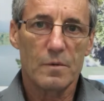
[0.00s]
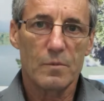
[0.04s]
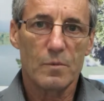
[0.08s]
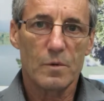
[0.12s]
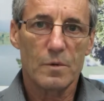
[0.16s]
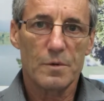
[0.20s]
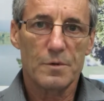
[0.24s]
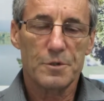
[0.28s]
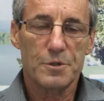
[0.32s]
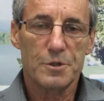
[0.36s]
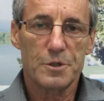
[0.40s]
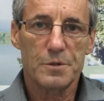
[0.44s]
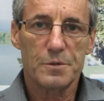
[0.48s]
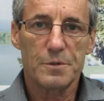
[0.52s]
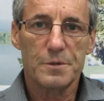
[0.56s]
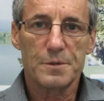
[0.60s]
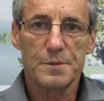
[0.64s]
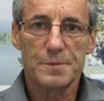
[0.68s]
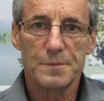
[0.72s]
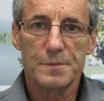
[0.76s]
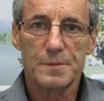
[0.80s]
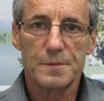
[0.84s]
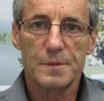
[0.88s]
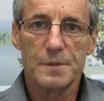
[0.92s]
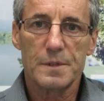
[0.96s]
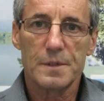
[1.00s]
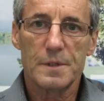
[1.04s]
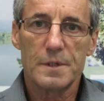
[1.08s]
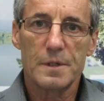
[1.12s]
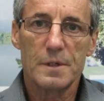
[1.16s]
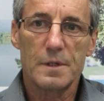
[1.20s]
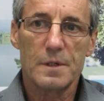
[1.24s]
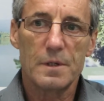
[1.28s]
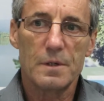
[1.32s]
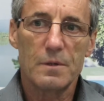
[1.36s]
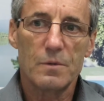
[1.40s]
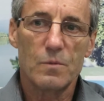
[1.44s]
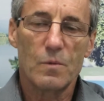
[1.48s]
Walter Shewhart.
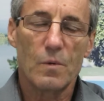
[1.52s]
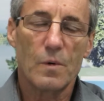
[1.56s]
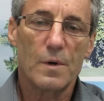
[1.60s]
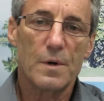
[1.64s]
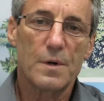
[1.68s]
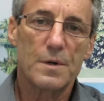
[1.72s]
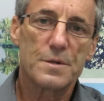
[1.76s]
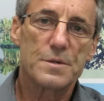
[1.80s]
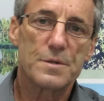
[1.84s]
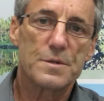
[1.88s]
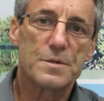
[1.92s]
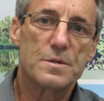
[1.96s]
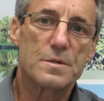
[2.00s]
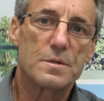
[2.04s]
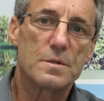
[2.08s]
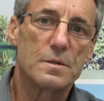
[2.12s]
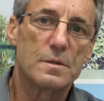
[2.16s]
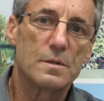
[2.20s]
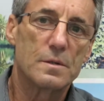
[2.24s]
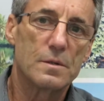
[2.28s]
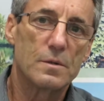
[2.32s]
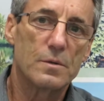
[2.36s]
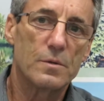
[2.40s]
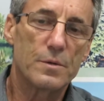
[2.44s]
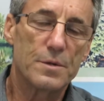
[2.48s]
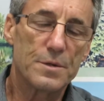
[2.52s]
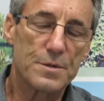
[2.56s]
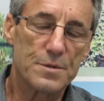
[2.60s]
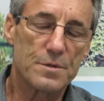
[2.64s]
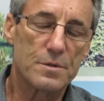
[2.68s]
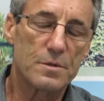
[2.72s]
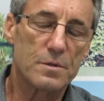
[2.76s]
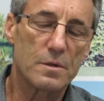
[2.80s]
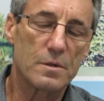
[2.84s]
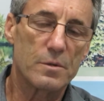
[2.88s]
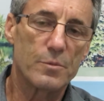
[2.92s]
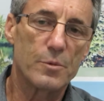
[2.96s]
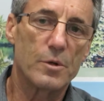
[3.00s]
He was, or is
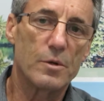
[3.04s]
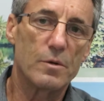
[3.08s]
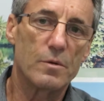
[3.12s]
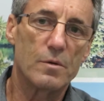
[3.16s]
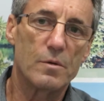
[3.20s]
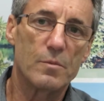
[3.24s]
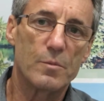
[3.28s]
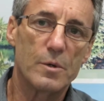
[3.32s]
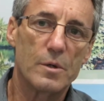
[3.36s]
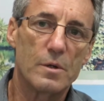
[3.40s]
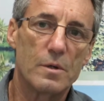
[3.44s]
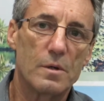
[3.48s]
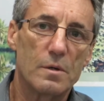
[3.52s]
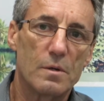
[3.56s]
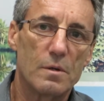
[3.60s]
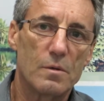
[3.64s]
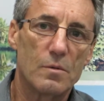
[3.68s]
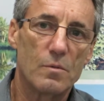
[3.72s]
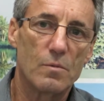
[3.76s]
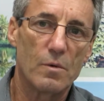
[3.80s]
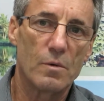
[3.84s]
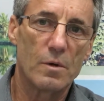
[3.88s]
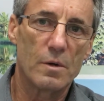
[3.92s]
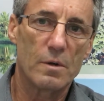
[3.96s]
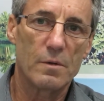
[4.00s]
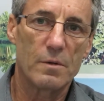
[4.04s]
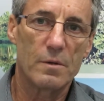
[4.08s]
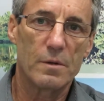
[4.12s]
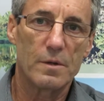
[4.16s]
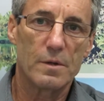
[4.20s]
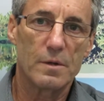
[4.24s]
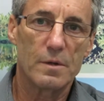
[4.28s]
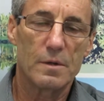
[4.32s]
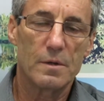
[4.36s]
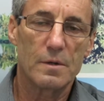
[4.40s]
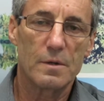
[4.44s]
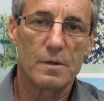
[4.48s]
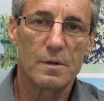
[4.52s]
attributed to be, one of
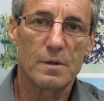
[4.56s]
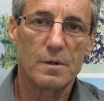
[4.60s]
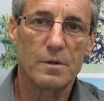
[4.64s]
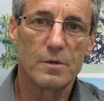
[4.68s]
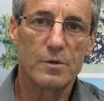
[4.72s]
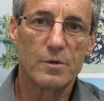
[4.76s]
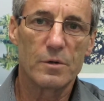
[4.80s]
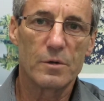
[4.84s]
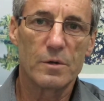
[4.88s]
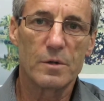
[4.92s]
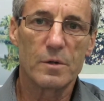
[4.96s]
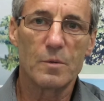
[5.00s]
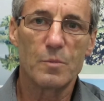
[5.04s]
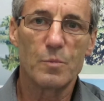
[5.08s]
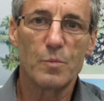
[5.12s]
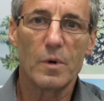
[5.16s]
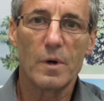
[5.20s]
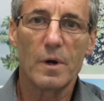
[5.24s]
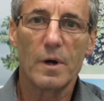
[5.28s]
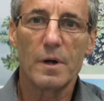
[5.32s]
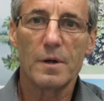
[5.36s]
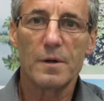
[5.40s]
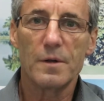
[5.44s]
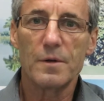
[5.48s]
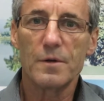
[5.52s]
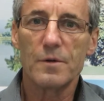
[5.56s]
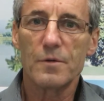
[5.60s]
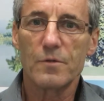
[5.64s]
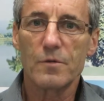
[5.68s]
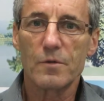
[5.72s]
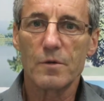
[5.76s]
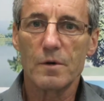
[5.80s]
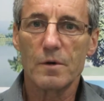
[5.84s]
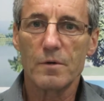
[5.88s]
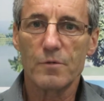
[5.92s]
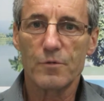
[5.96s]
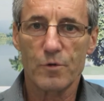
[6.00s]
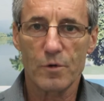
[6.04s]
the early
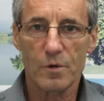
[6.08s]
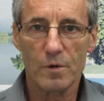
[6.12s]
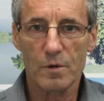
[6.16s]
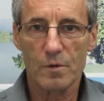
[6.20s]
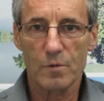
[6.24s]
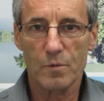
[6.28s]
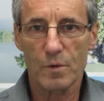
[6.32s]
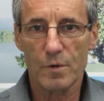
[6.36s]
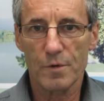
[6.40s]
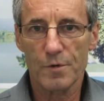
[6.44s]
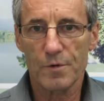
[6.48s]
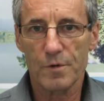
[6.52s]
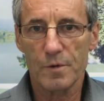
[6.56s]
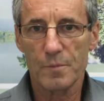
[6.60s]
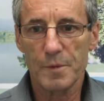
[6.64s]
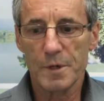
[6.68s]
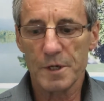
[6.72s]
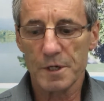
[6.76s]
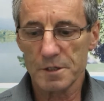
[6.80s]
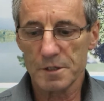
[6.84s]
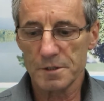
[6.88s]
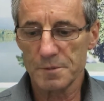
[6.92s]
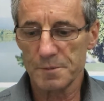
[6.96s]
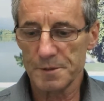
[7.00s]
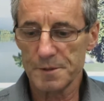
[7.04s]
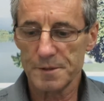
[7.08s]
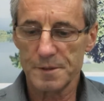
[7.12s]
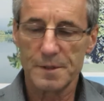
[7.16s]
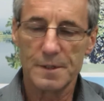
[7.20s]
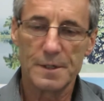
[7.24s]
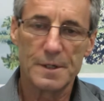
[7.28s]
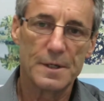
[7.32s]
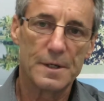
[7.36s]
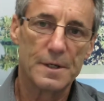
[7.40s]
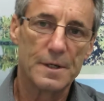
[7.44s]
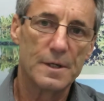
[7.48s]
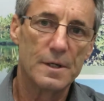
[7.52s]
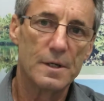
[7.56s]
pioneers of total quality management.
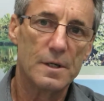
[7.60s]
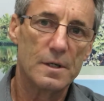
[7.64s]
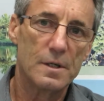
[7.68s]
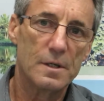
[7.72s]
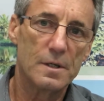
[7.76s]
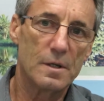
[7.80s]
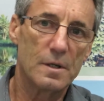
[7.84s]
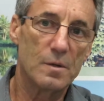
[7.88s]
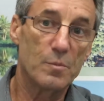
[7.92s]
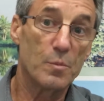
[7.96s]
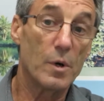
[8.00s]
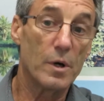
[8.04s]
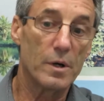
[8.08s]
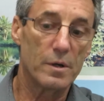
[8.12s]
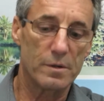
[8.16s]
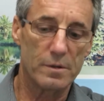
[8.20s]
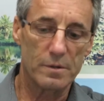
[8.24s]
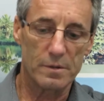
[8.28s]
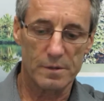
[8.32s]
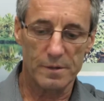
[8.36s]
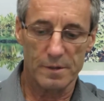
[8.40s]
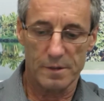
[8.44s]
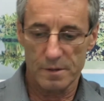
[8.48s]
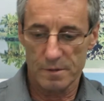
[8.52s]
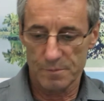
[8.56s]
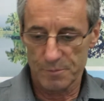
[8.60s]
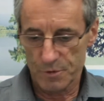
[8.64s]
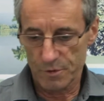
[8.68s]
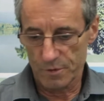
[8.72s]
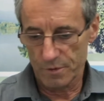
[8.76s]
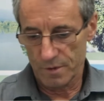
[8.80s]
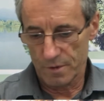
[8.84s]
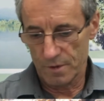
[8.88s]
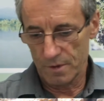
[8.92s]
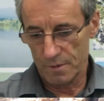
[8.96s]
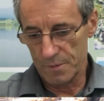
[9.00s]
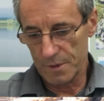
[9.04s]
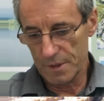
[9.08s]
And by early, I'm
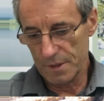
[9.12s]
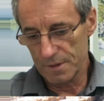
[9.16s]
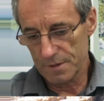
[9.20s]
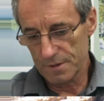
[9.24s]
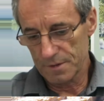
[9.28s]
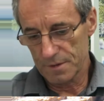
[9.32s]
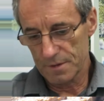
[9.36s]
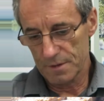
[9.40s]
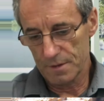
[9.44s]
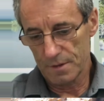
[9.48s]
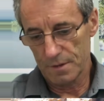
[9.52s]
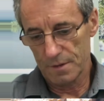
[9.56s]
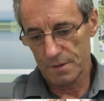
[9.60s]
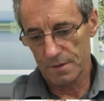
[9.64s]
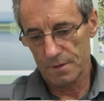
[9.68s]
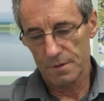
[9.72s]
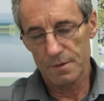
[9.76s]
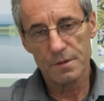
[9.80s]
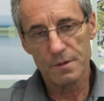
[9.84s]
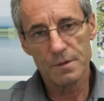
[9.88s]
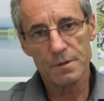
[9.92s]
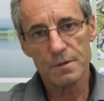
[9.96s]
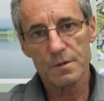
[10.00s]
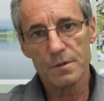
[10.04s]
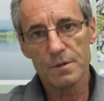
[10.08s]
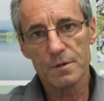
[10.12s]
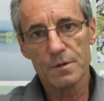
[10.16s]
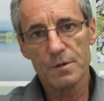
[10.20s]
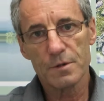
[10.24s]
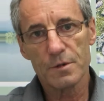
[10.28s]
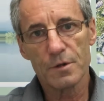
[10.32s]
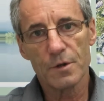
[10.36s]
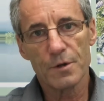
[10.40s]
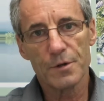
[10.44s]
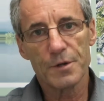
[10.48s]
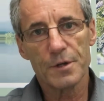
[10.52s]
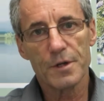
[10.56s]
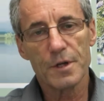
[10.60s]
talking about in the early
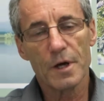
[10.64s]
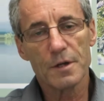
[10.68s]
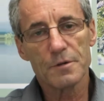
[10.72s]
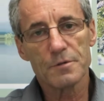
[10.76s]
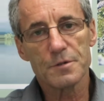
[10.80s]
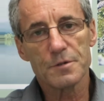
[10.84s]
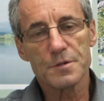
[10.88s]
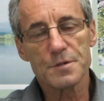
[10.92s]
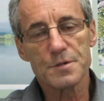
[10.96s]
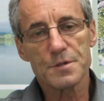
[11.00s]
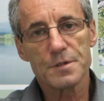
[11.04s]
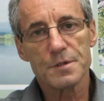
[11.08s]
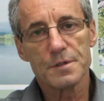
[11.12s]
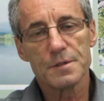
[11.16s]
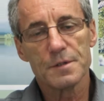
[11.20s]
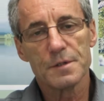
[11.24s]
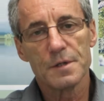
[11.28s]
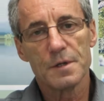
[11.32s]
1900s.